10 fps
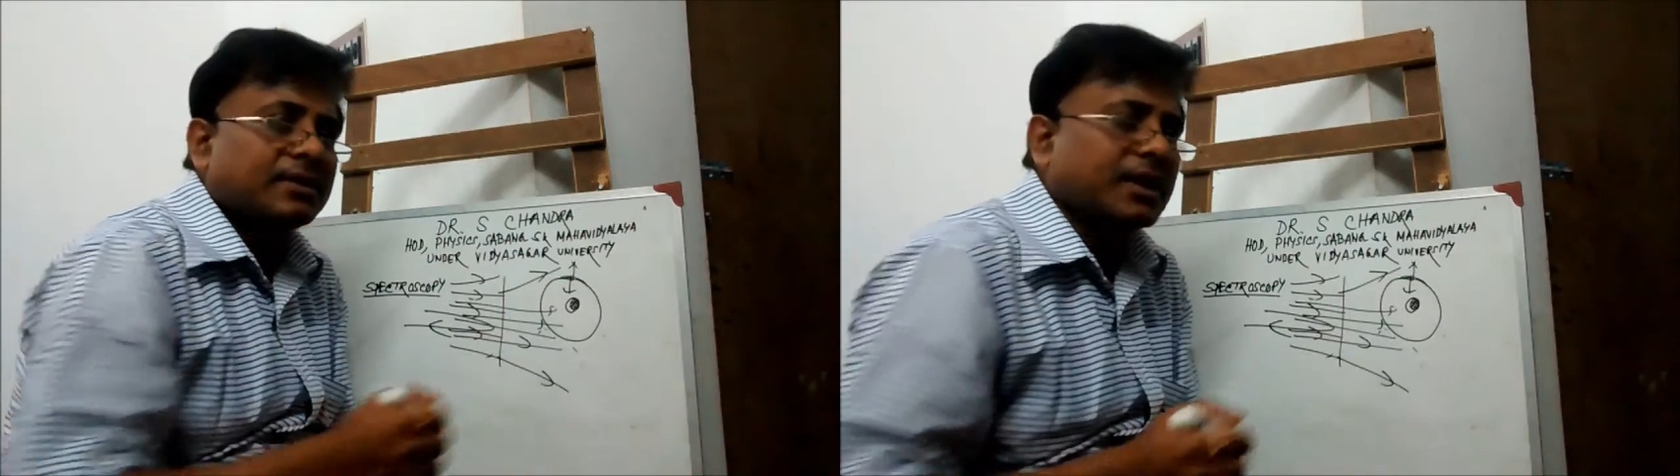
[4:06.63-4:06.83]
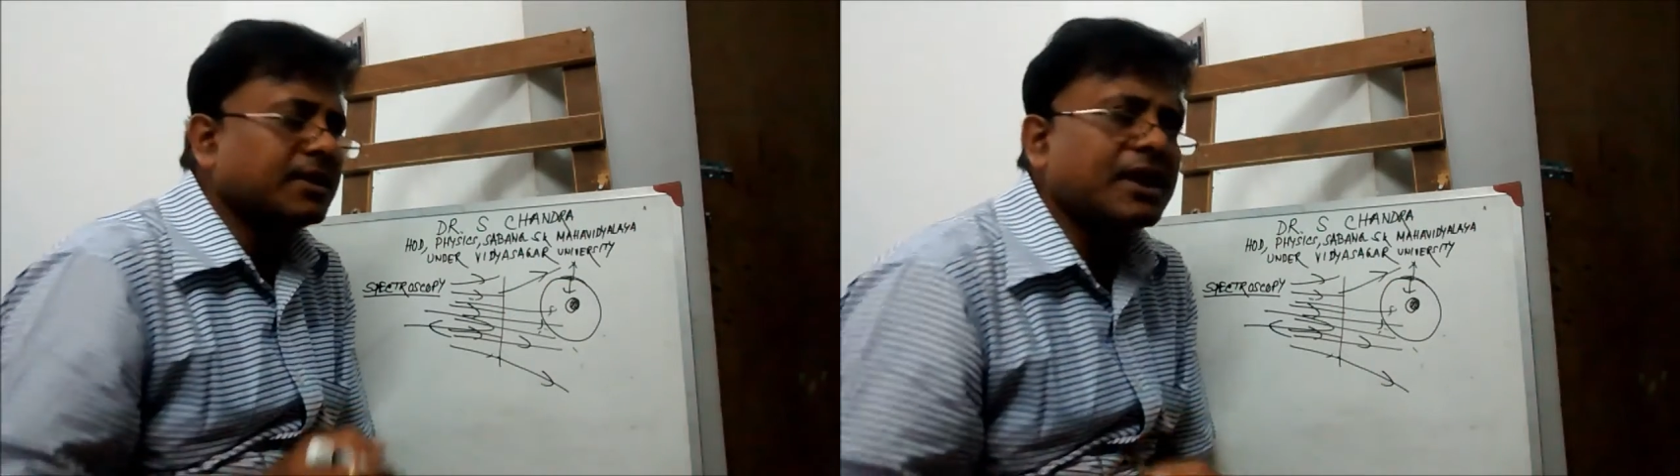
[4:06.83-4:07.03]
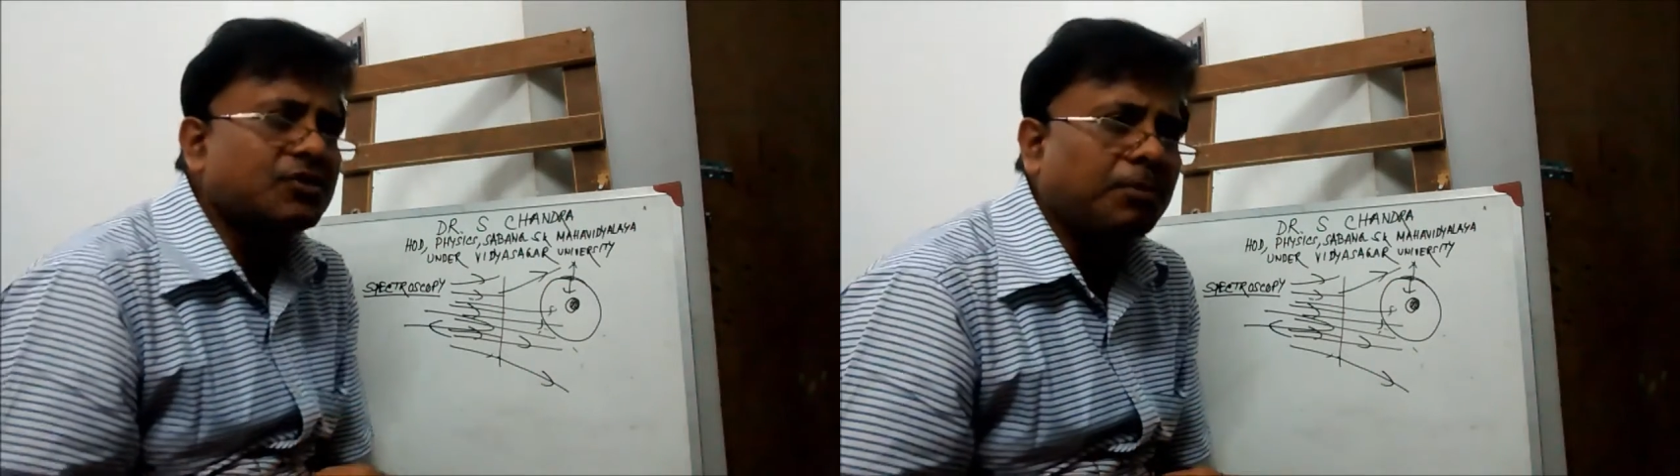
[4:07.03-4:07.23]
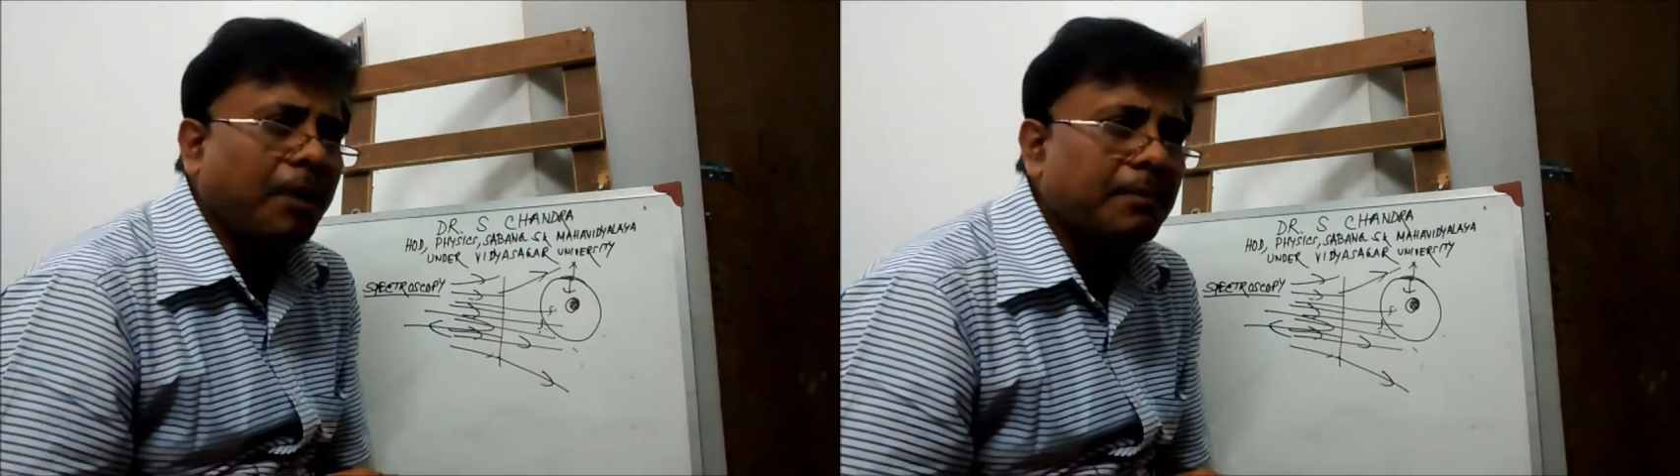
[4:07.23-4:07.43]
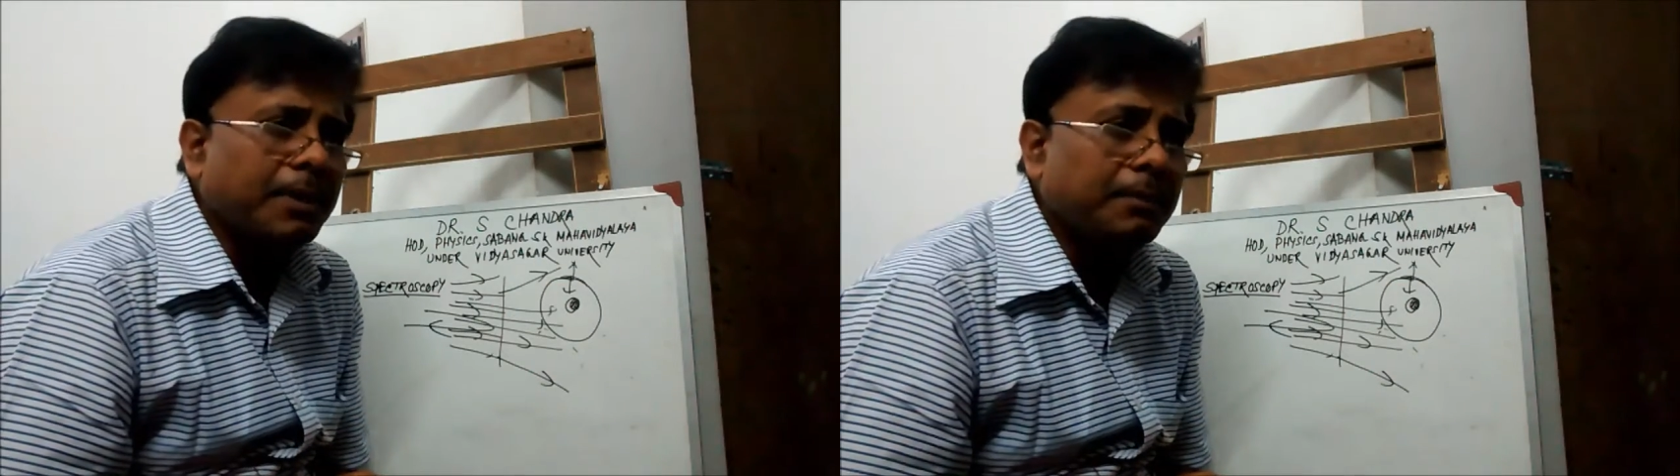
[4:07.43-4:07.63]
then there is no
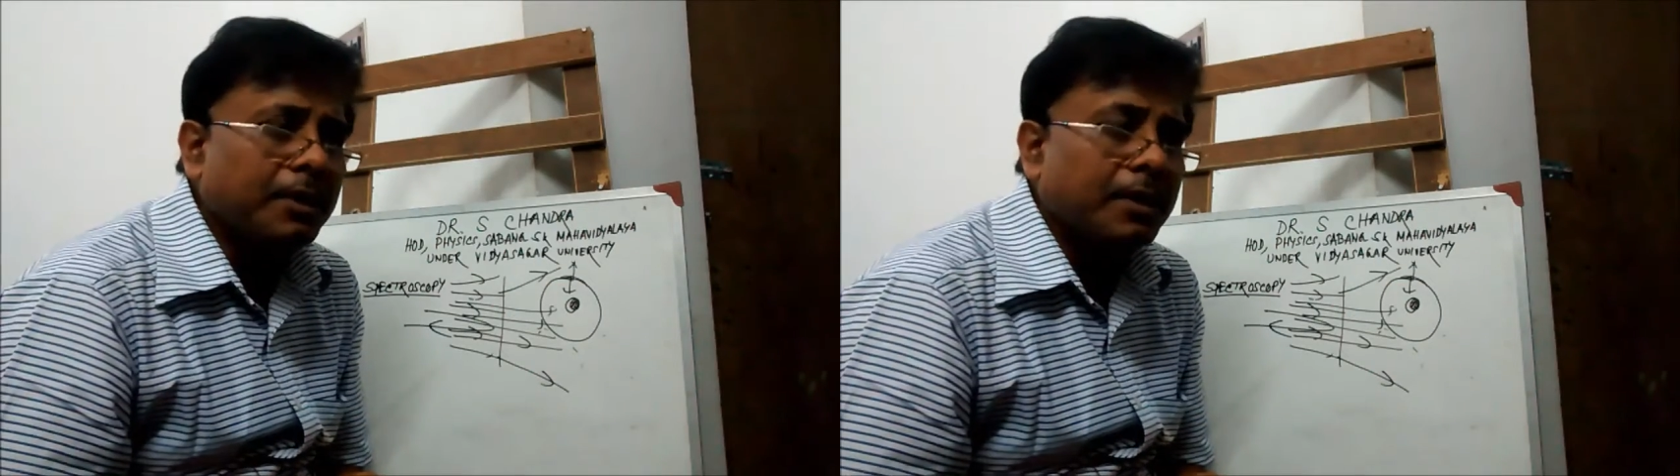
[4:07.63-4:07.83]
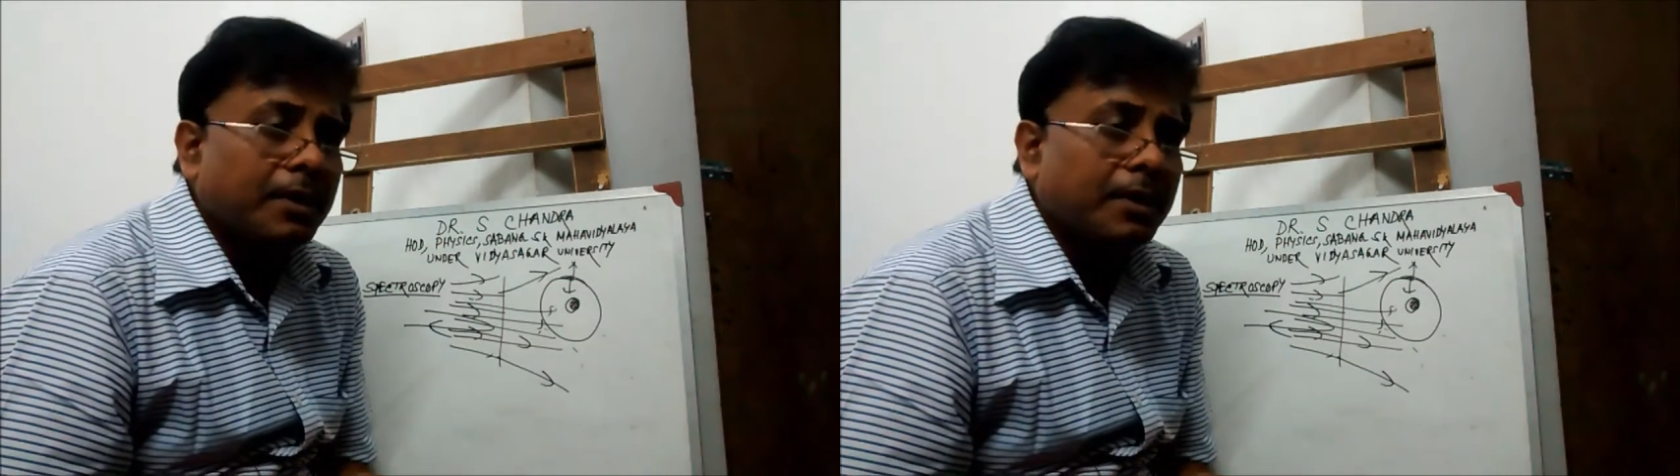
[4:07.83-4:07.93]
problem.